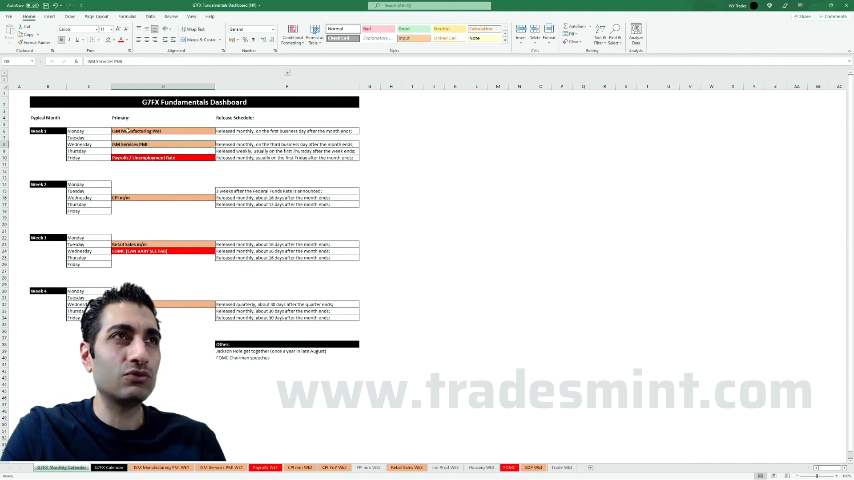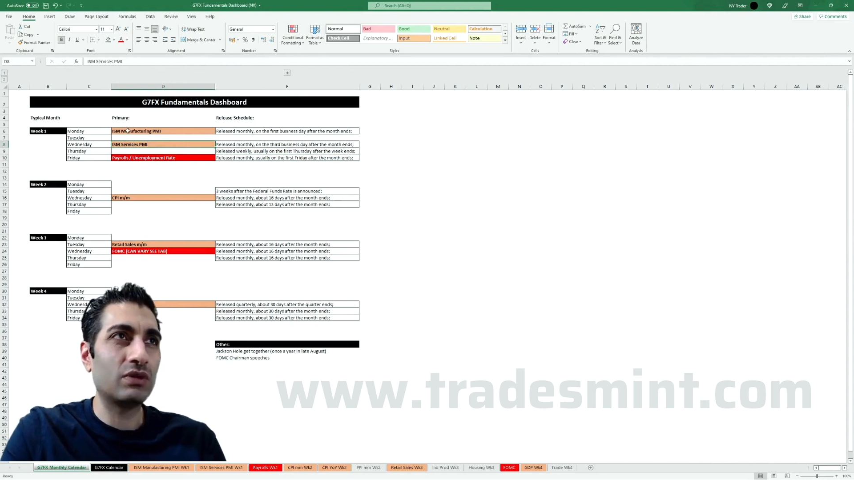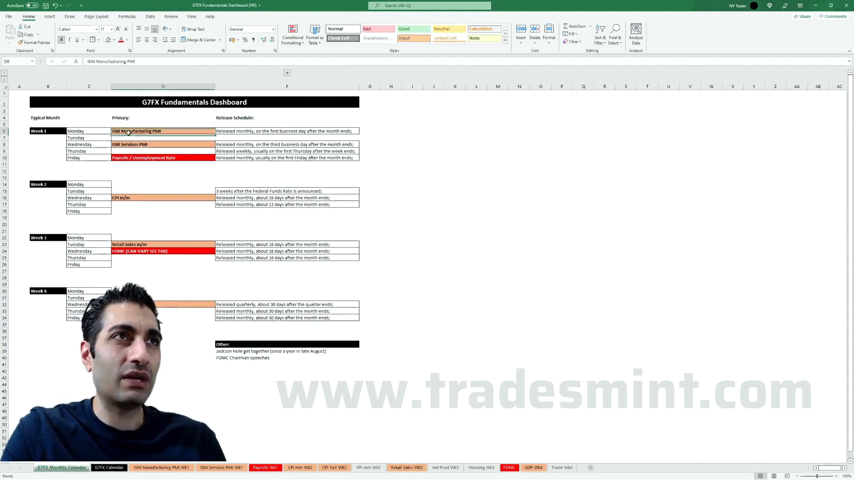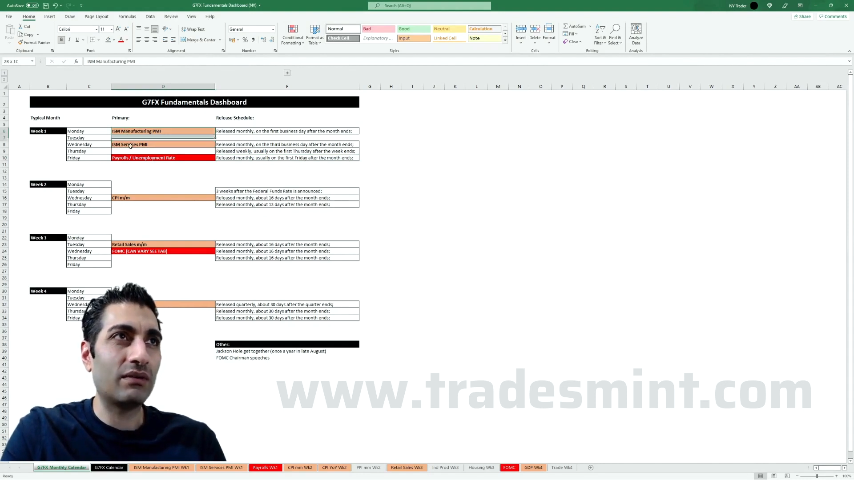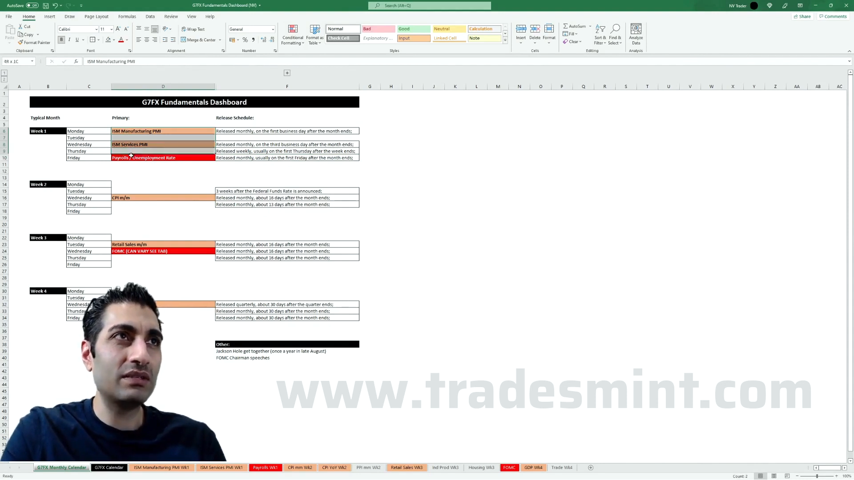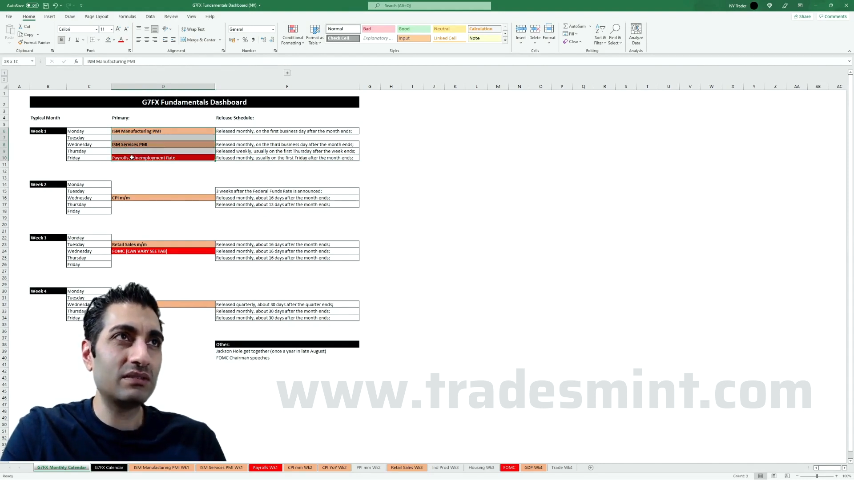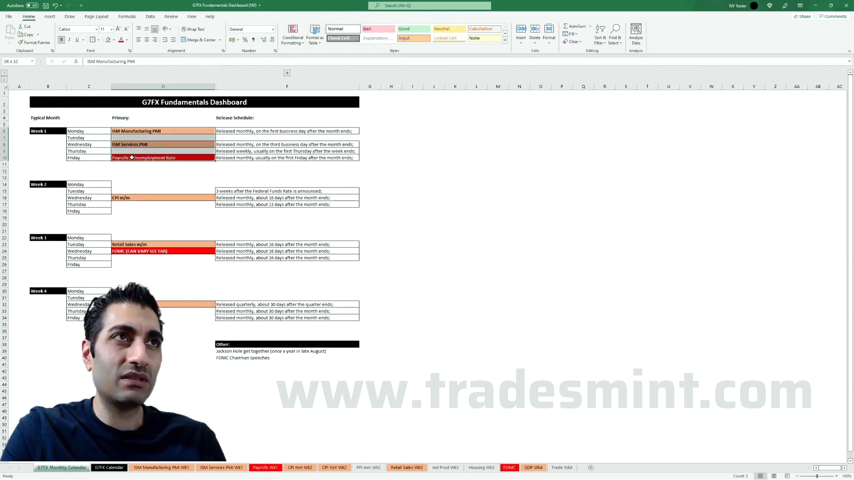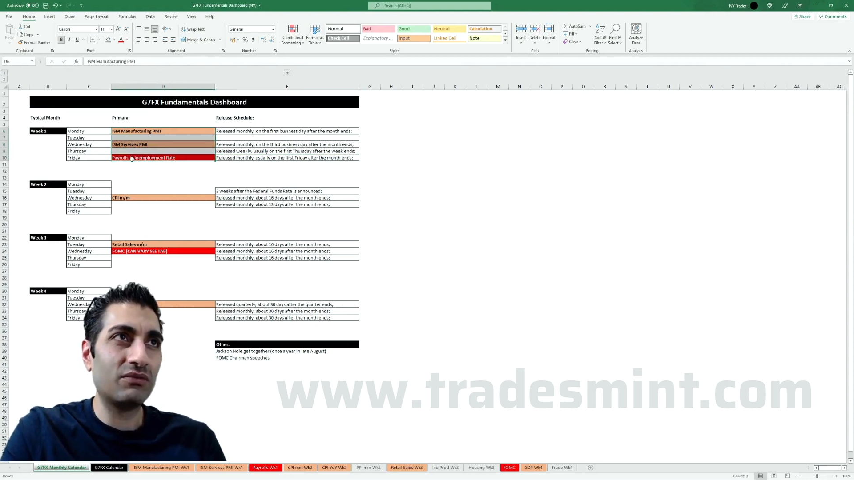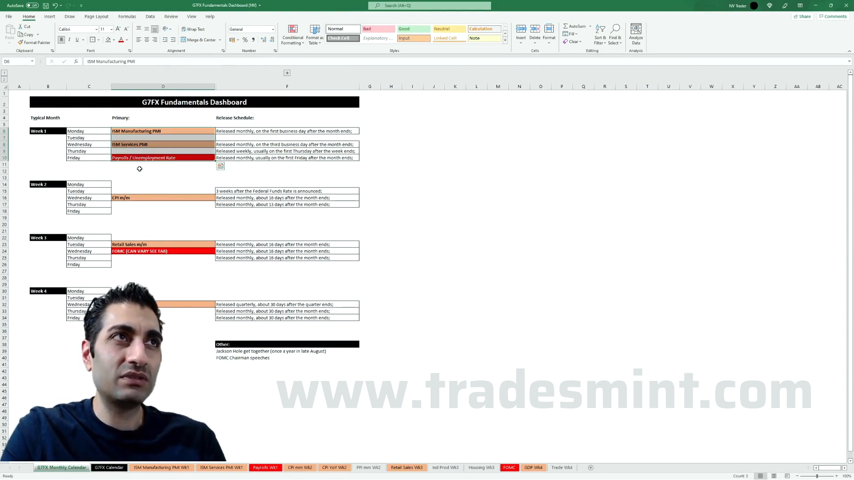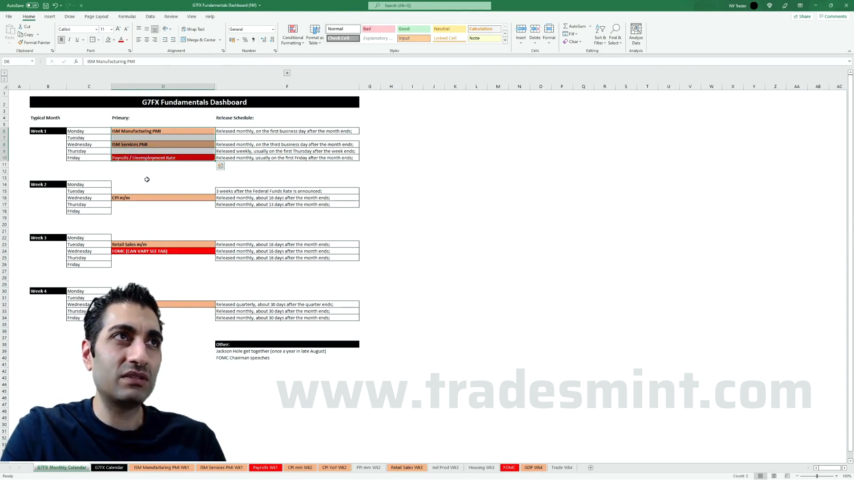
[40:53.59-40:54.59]
that this
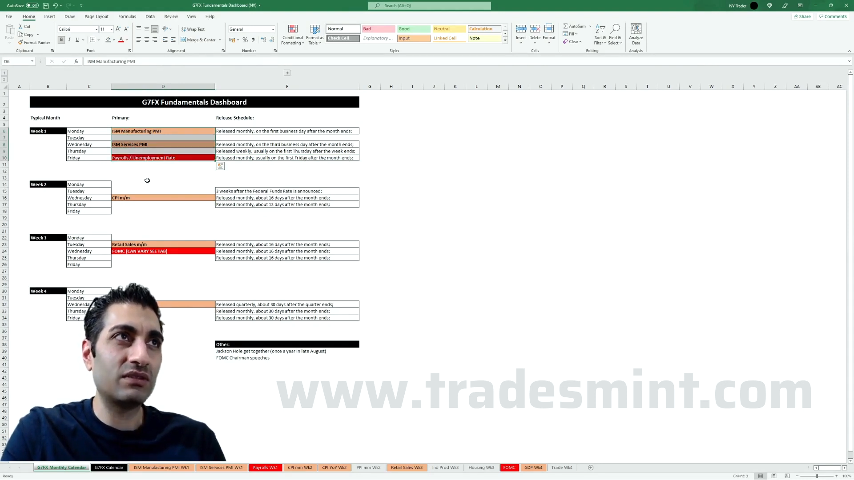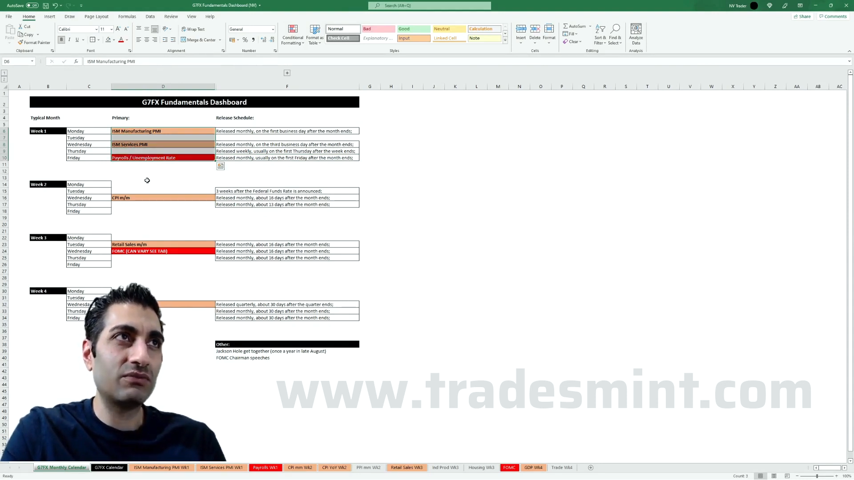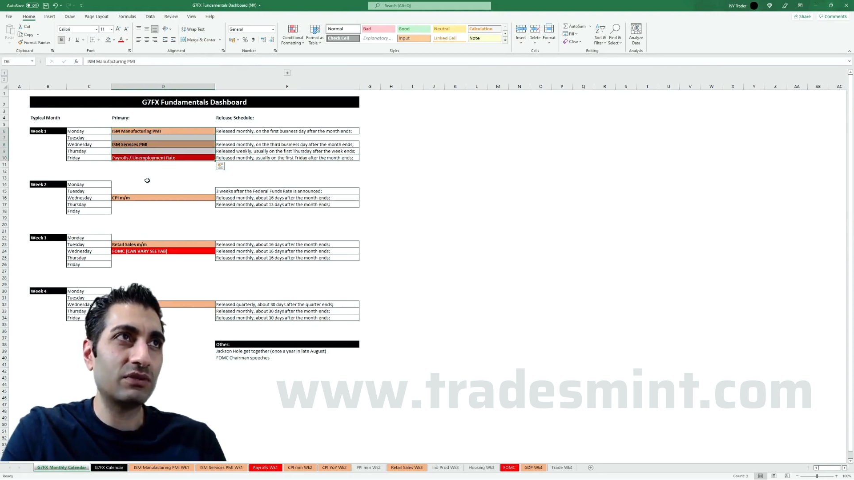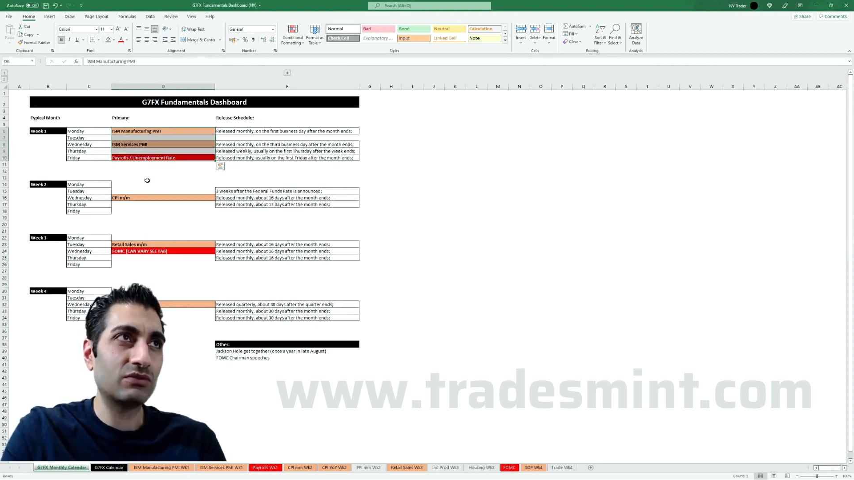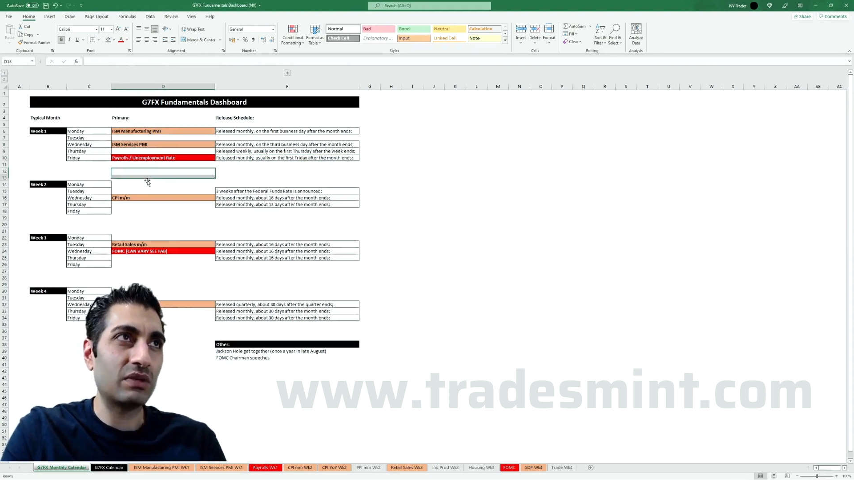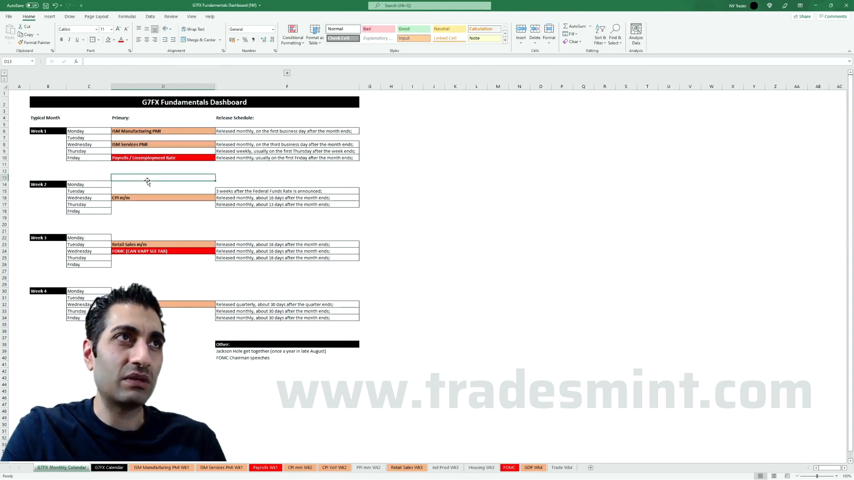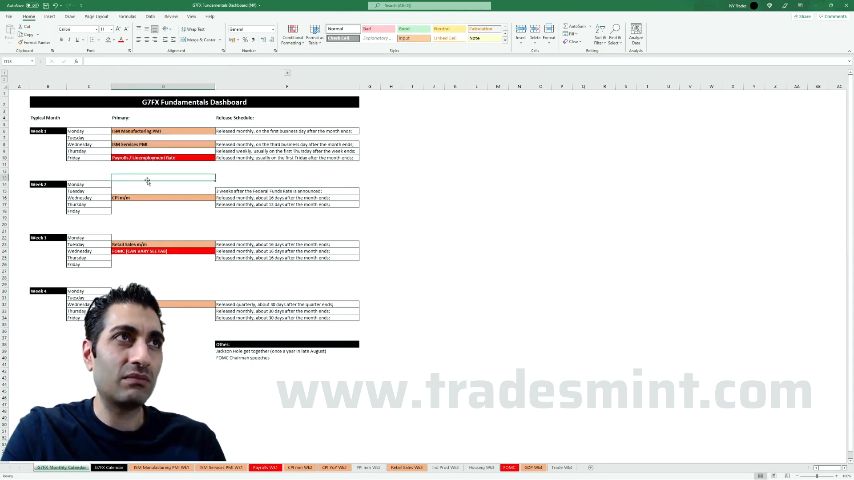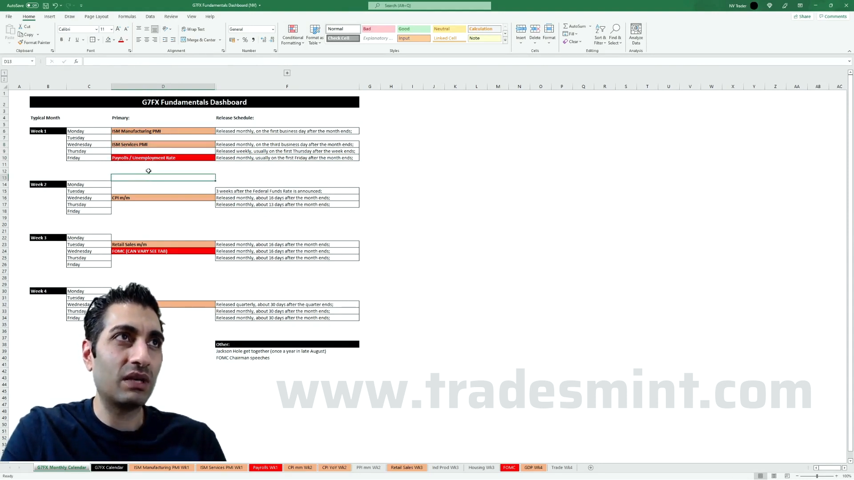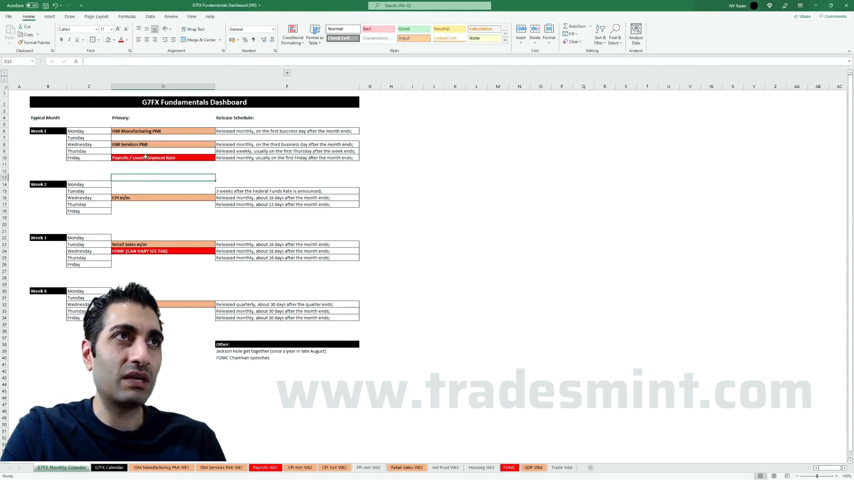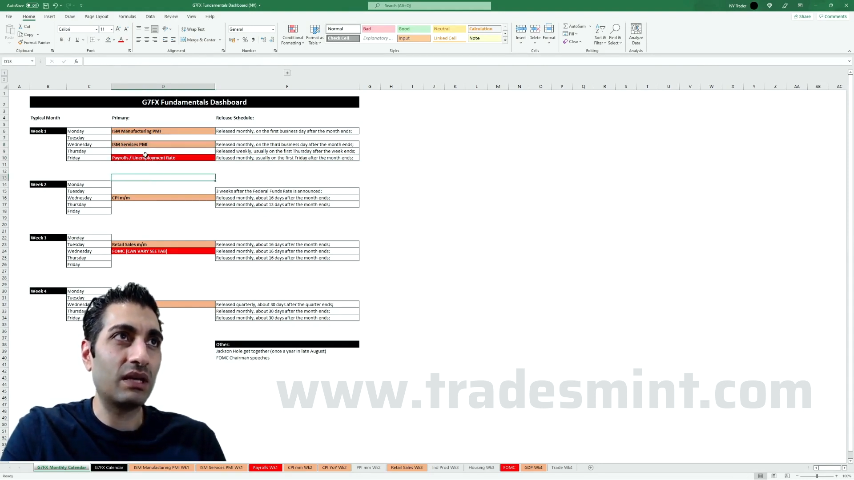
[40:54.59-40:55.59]
stuff is in the first week,
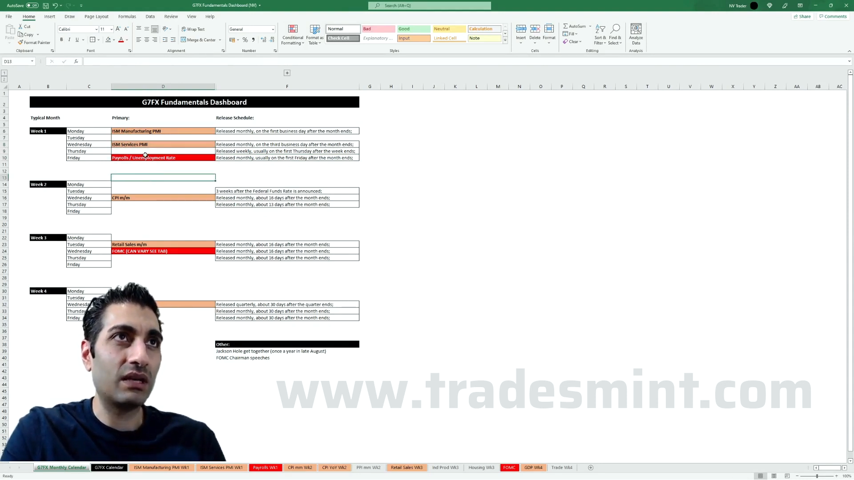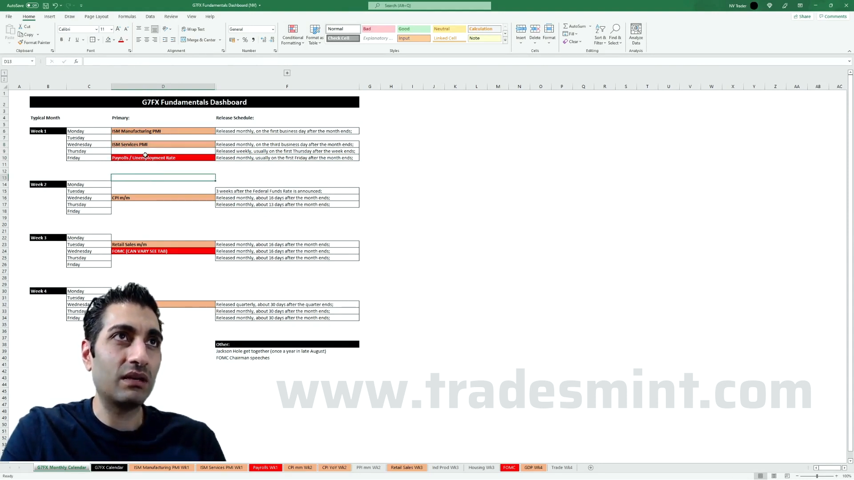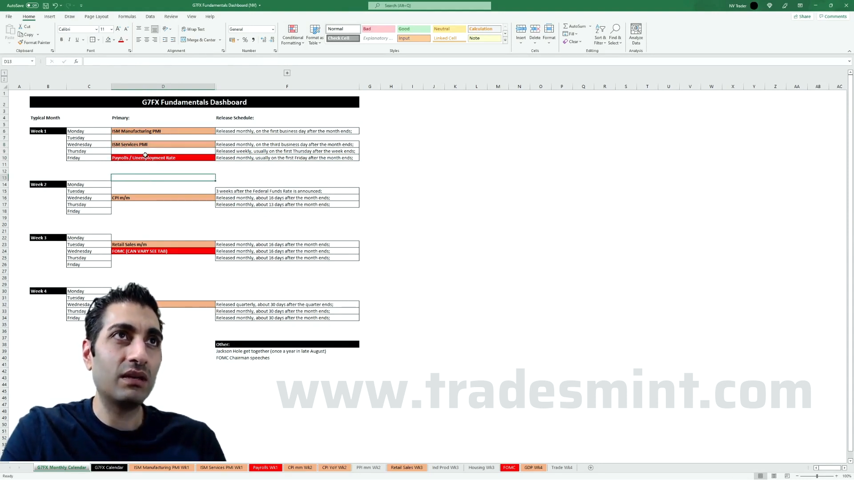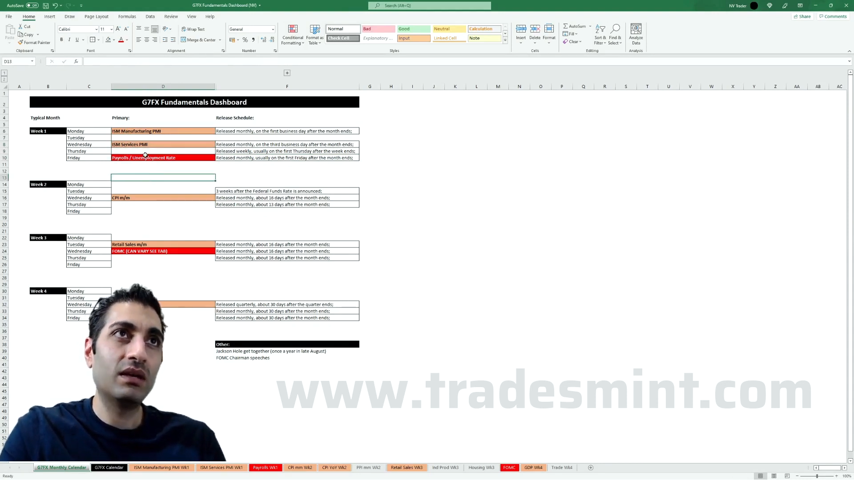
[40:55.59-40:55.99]
Monday,